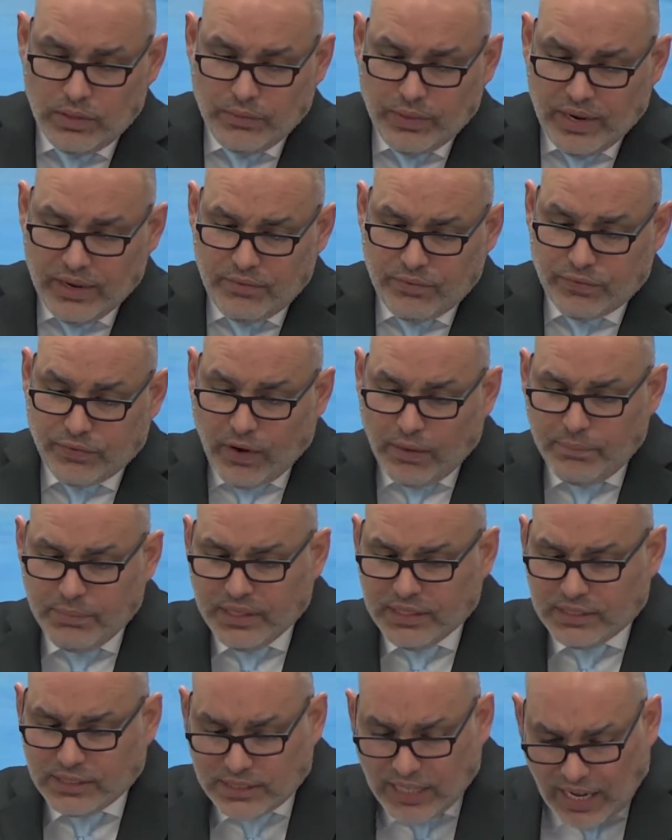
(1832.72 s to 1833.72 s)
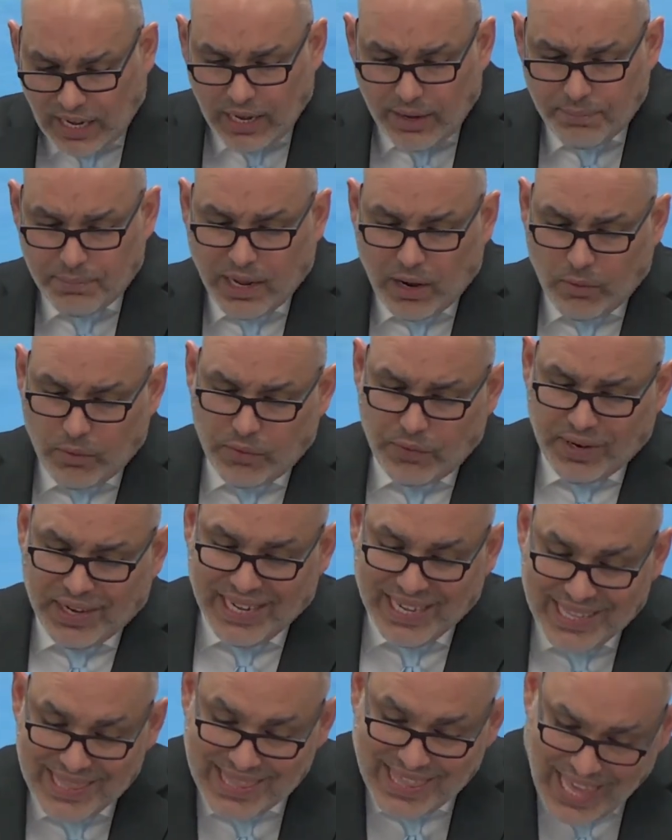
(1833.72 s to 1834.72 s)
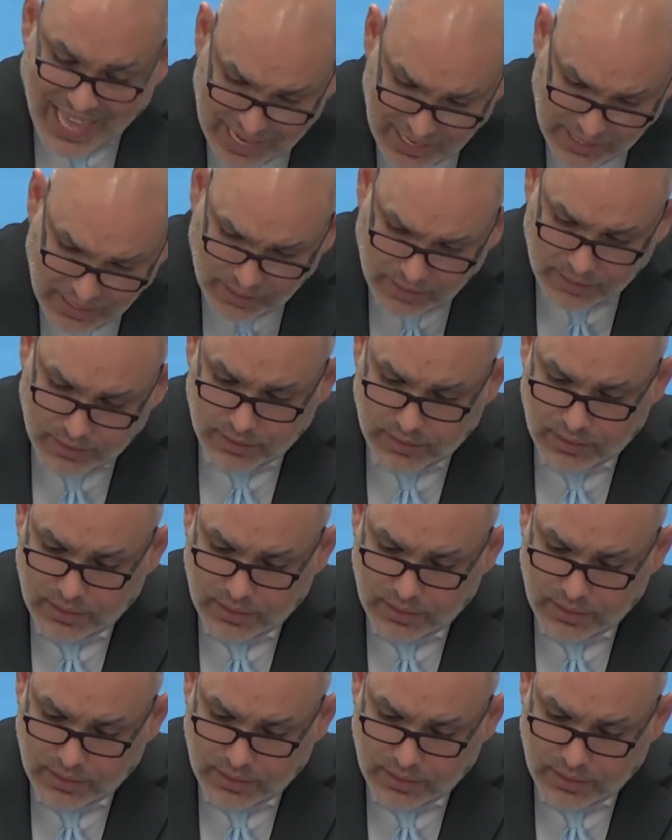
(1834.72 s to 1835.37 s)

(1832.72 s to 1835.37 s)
We read from this time, now we're reading then.